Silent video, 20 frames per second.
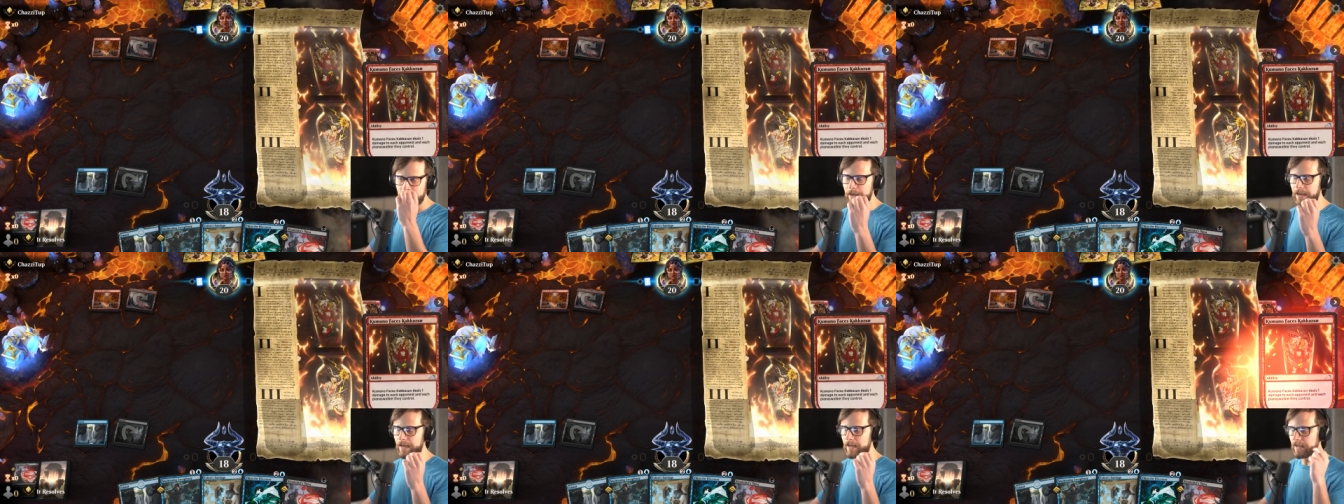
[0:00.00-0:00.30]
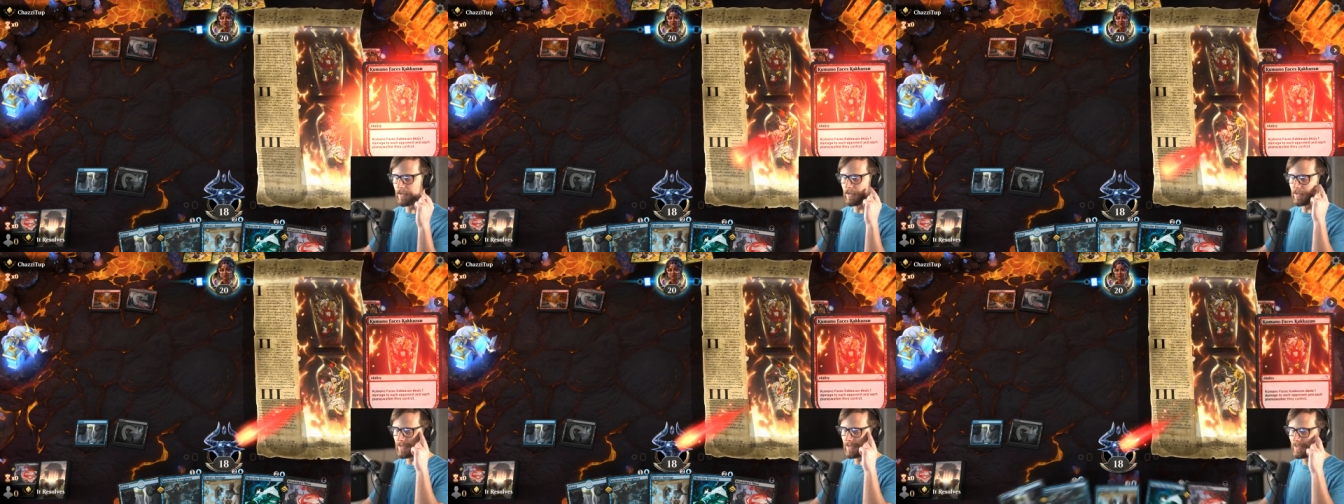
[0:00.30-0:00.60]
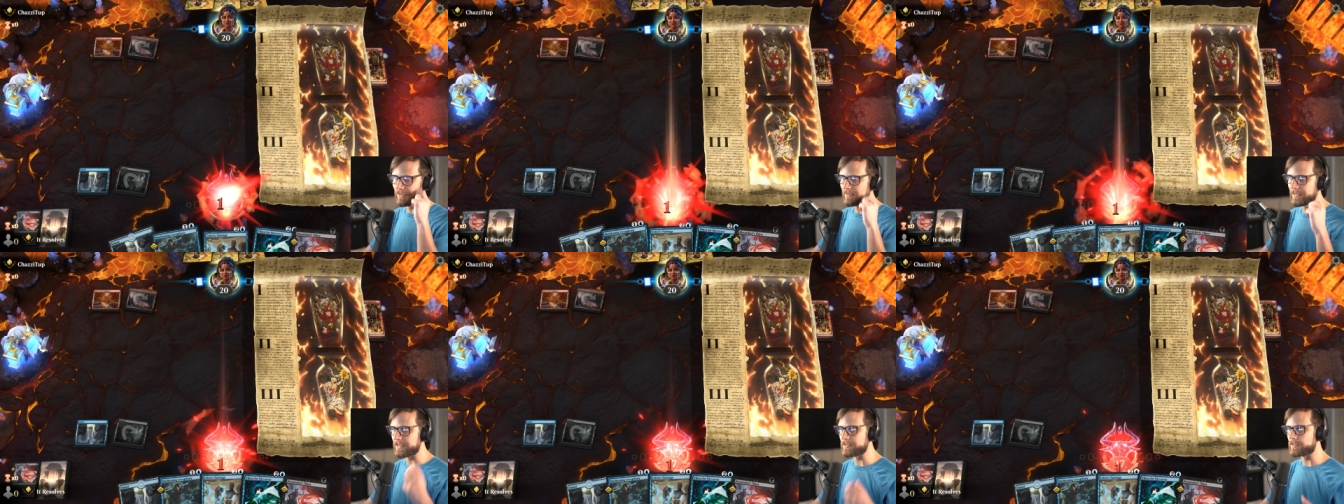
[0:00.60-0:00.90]
uh,
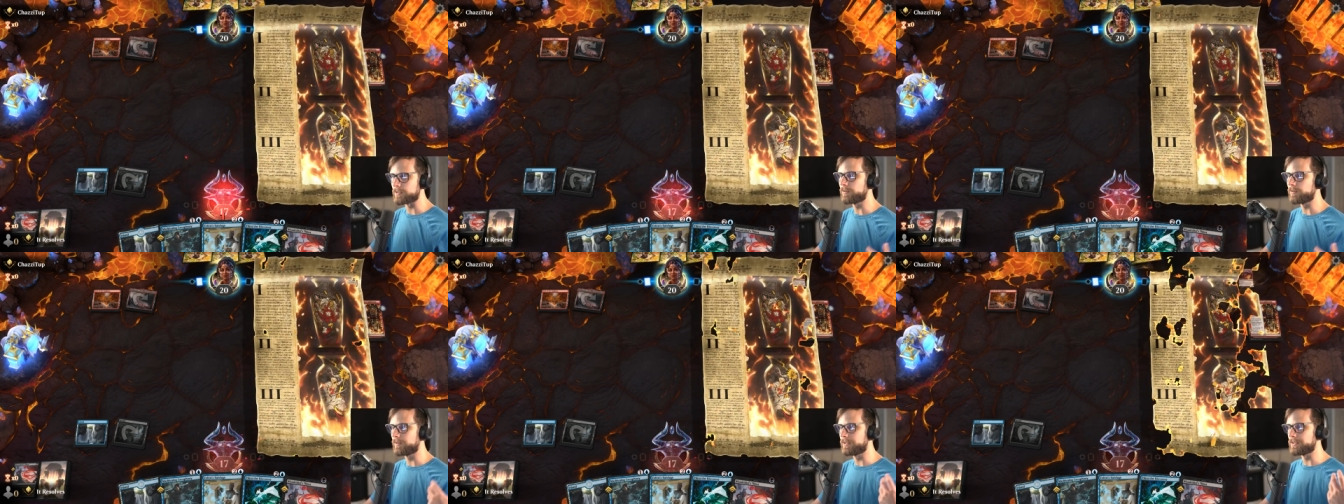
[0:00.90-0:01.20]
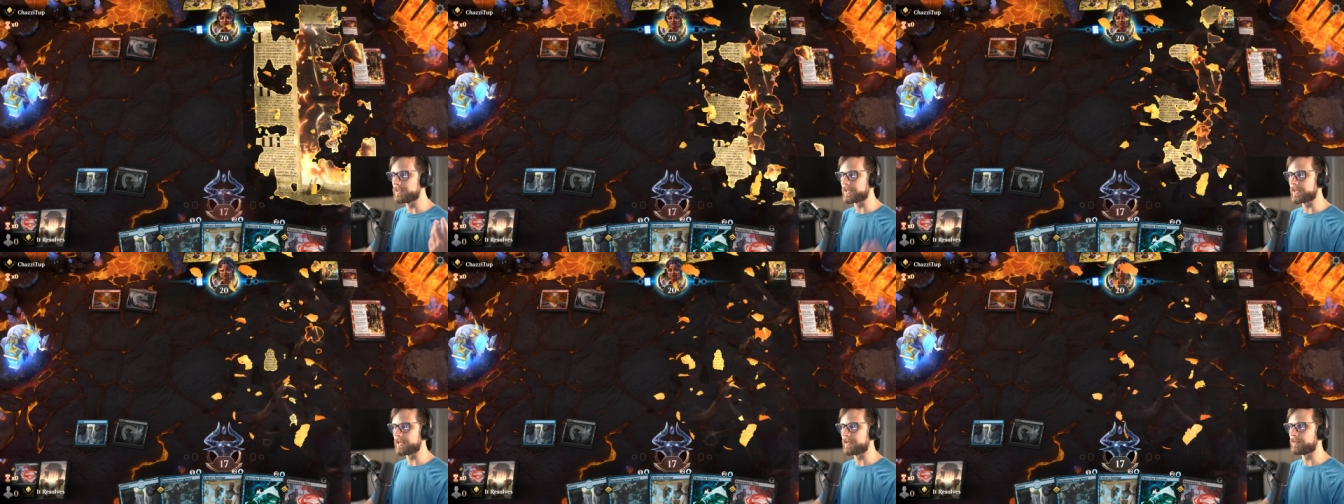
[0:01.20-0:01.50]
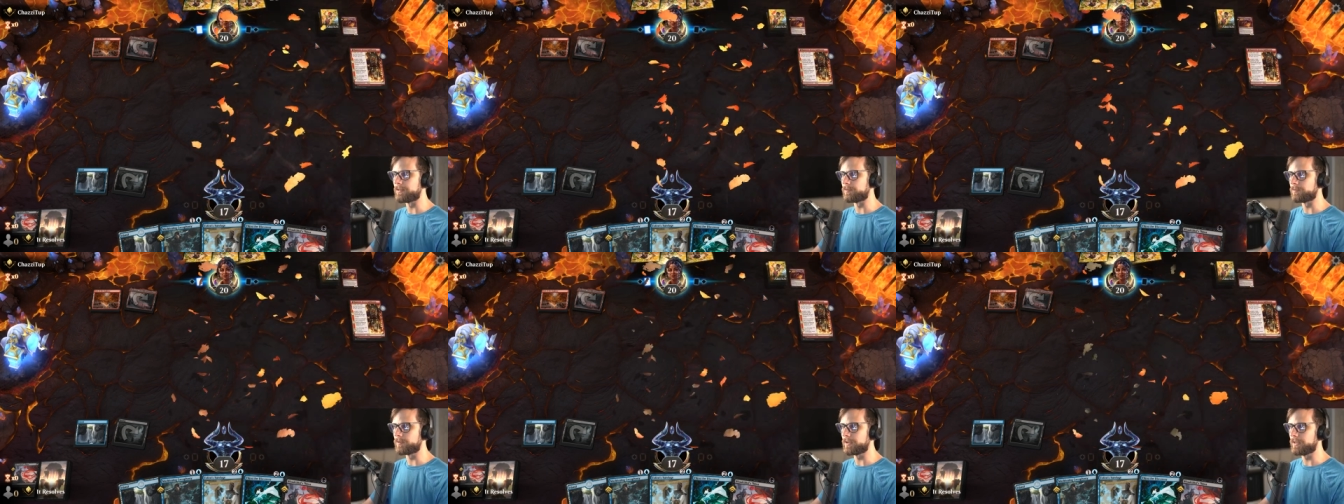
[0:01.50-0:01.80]
get that tutelage
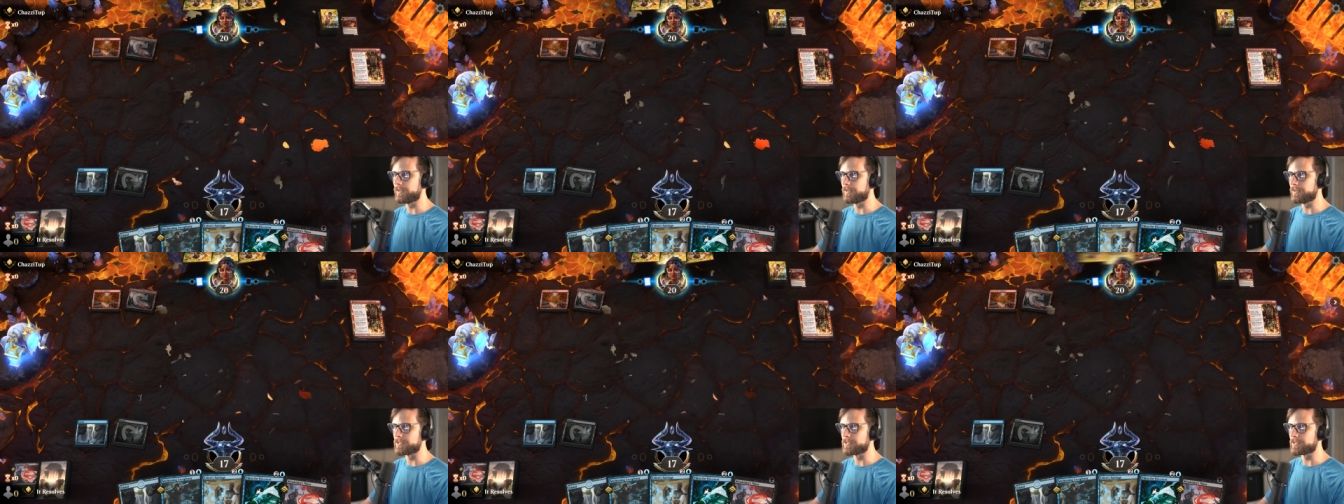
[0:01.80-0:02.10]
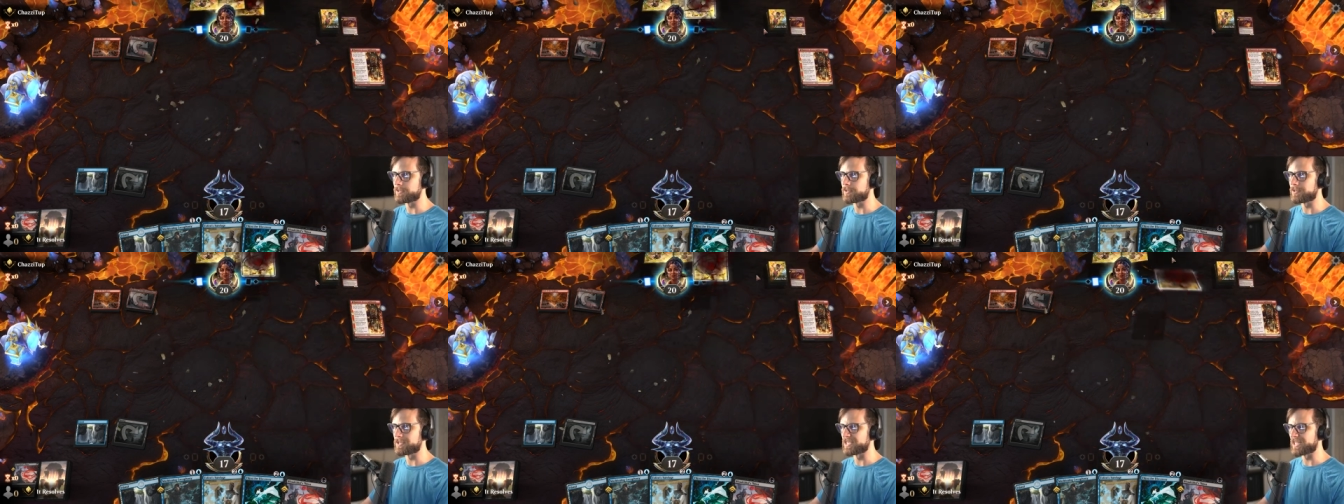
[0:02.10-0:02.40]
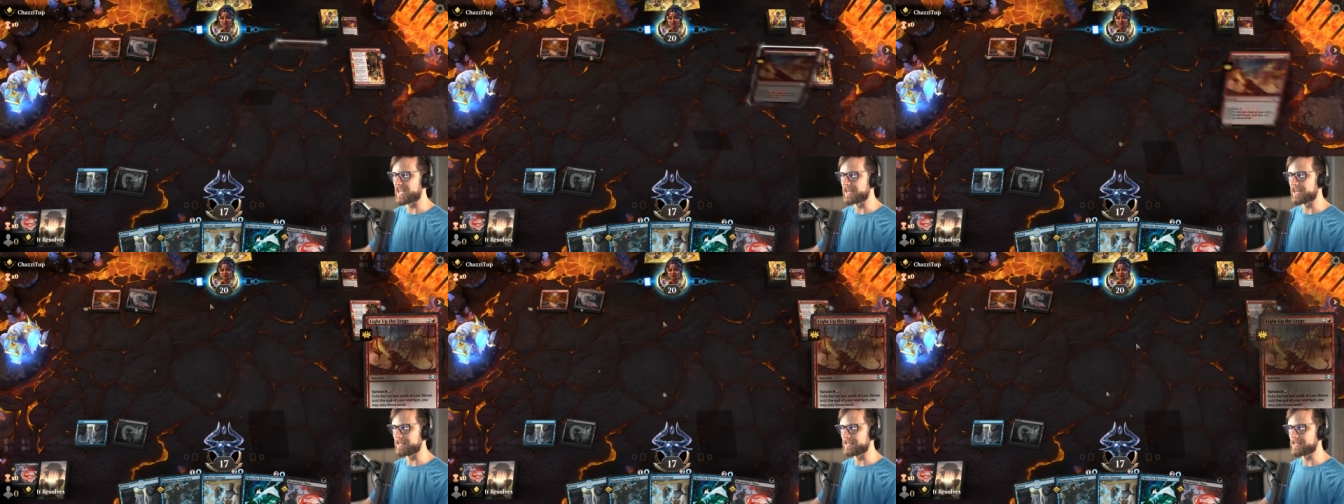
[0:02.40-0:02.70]
down, and really then start to
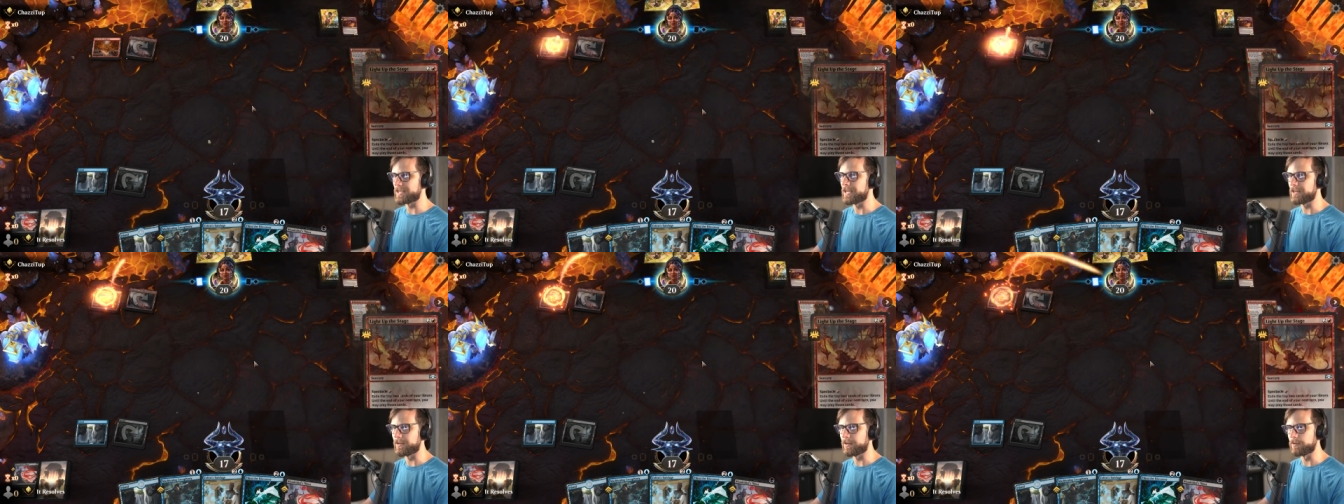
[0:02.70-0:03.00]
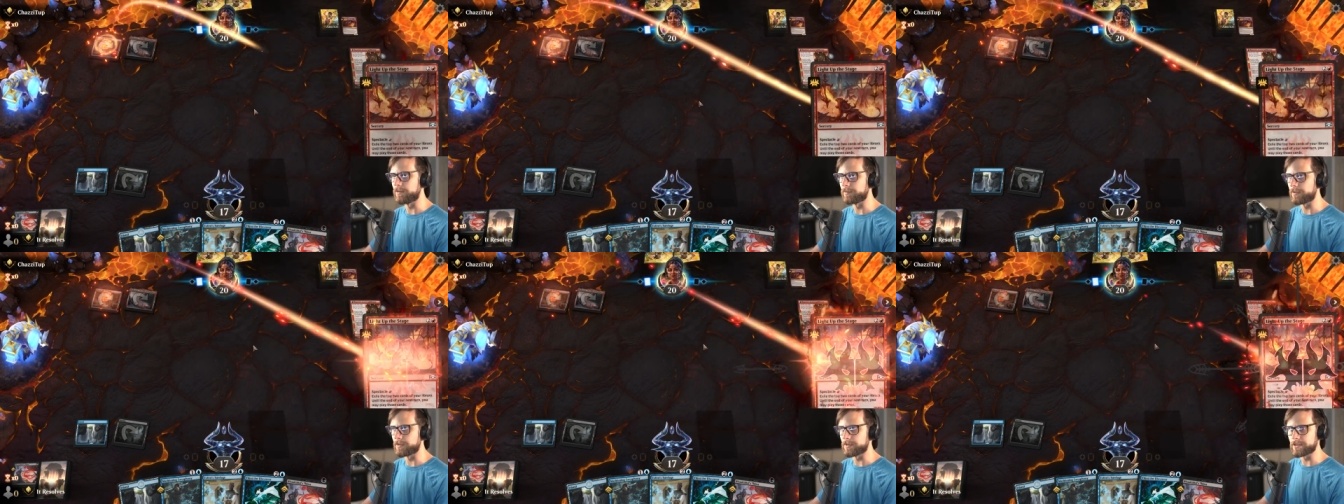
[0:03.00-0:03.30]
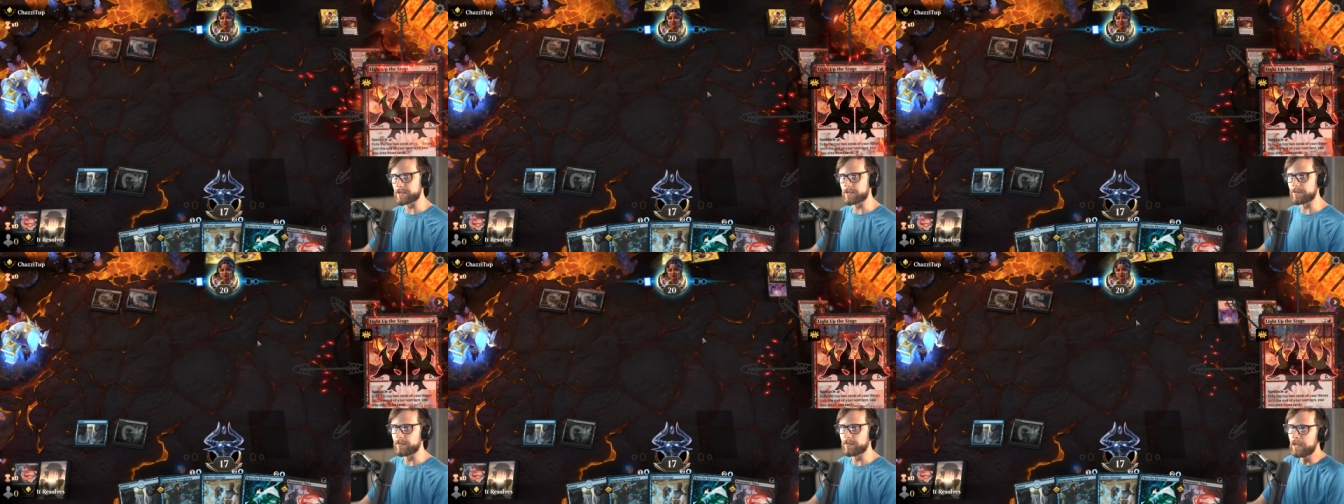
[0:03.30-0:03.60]
kind of take over.
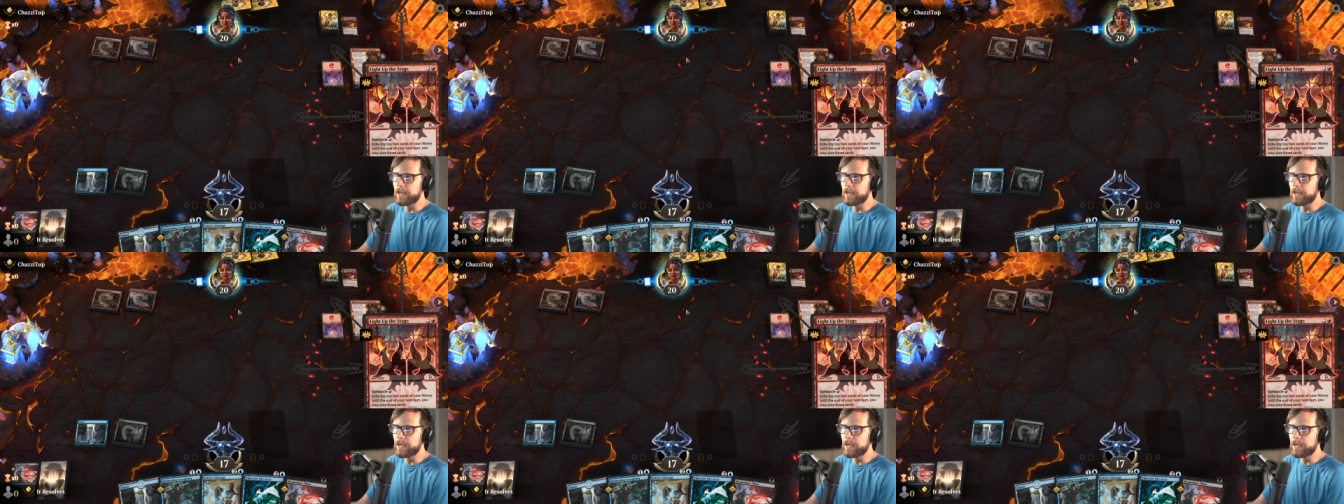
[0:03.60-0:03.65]
So